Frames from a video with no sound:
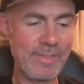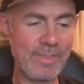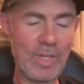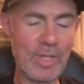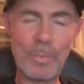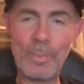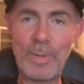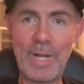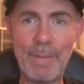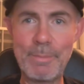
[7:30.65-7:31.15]

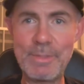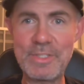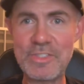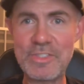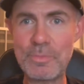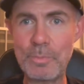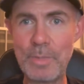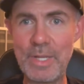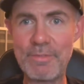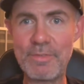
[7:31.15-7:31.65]
They'll probably
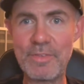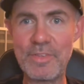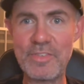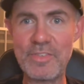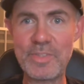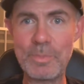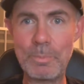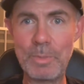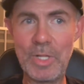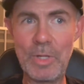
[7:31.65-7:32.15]
just wait for
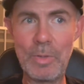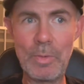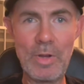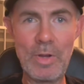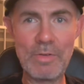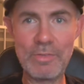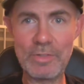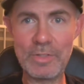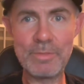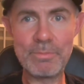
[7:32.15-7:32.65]
this to
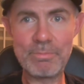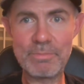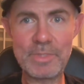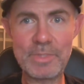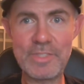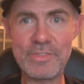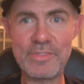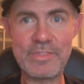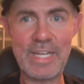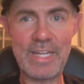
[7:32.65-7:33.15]
blow over
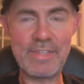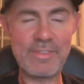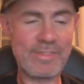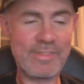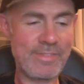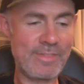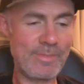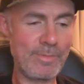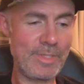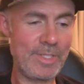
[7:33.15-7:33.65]
because
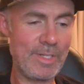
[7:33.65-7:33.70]
that's,